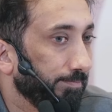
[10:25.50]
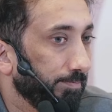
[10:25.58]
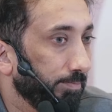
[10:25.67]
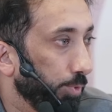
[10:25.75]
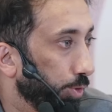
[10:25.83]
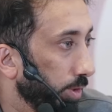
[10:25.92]

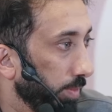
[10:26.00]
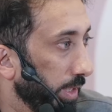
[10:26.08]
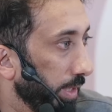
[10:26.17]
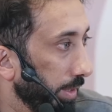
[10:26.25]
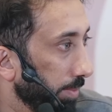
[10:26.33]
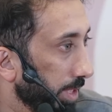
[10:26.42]
We should
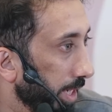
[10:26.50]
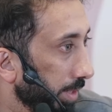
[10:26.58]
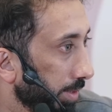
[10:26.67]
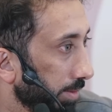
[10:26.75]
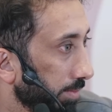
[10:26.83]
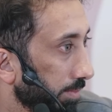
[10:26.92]
immediately be
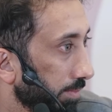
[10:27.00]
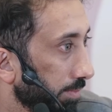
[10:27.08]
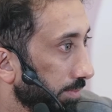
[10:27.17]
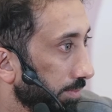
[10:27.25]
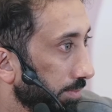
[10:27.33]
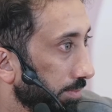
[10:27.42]
dead.
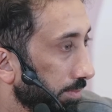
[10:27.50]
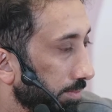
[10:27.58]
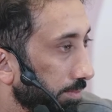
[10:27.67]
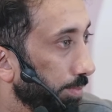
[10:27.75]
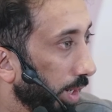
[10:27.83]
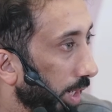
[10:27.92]

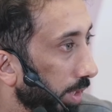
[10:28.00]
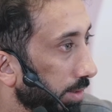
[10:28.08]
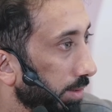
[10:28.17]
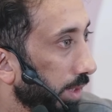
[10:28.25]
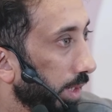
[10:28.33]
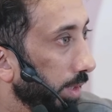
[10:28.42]
But
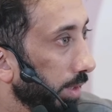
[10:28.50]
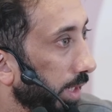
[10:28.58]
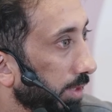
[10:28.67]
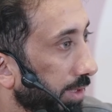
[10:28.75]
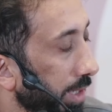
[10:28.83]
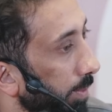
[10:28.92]
Allah
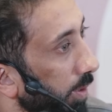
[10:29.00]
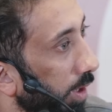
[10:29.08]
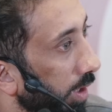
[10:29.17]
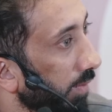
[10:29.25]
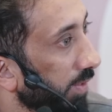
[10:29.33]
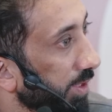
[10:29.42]
is keeping
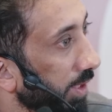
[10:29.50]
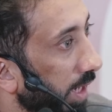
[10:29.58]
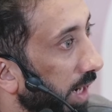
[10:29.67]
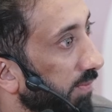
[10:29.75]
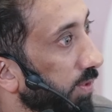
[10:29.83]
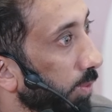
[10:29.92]
all of us
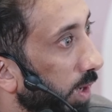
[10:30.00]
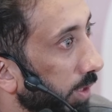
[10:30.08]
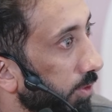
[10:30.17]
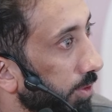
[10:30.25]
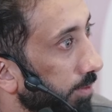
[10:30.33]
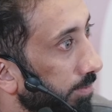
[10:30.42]
alive to watch.